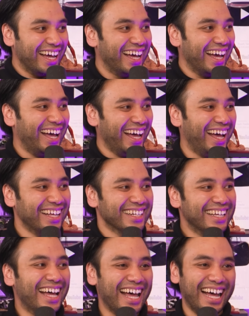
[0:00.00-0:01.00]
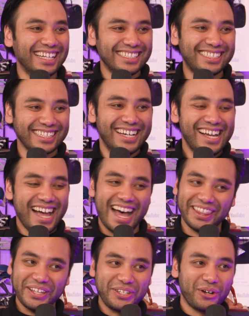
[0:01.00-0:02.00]
and,
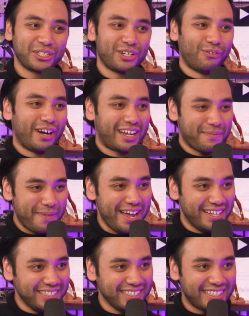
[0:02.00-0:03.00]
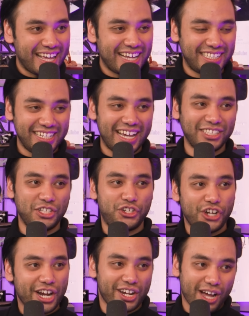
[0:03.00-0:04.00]
and, the doctor recommends that he has to
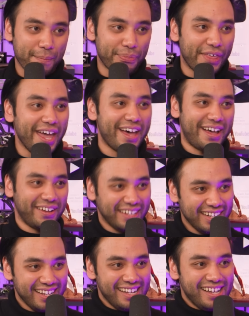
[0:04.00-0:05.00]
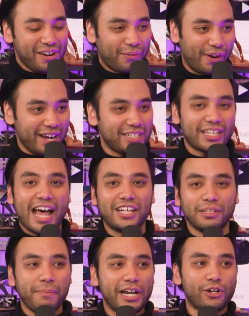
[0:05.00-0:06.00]
check up there. Sure. Right? Yeah.
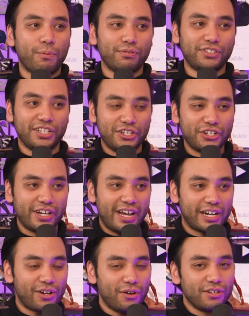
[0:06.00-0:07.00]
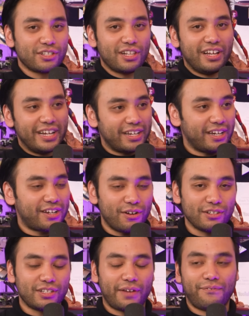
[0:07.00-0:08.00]
As a medical procedure. And Connor's right. like and
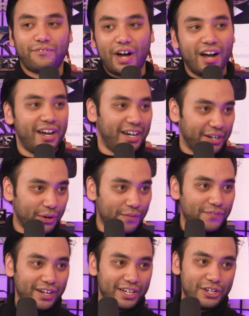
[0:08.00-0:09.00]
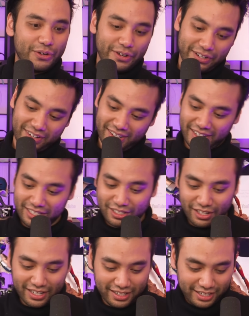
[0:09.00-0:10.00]
Connor's like, fine, I gotta fucking do it.
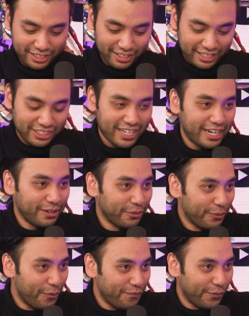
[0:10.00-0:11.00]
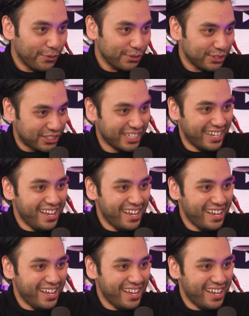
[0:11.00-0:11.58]
He's like, he's like standing on all fours.